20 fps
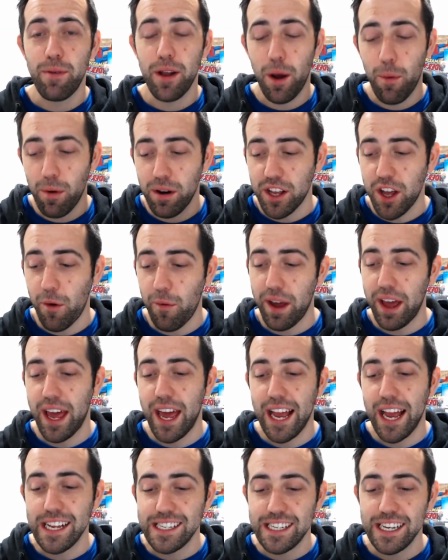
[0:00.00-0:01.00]
But I want to go
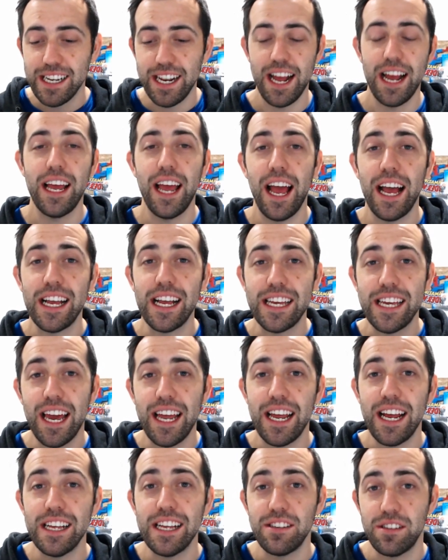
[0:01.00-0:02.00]
ahead today and
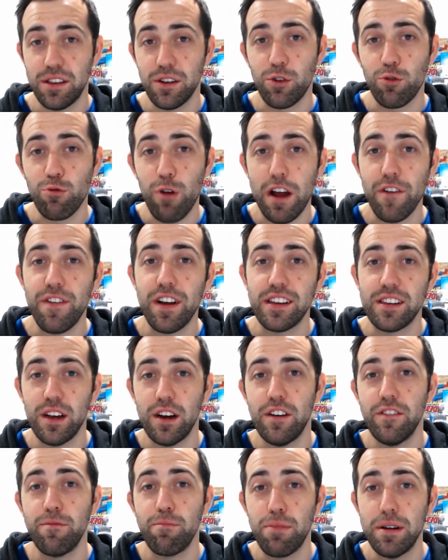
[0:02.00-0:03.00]
get into the graphics
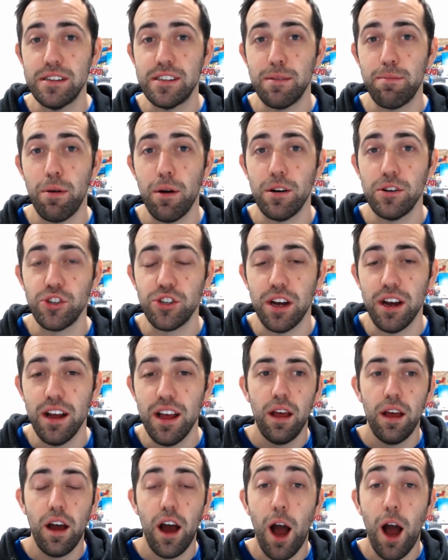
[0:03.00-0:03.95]
of Prince of Persia.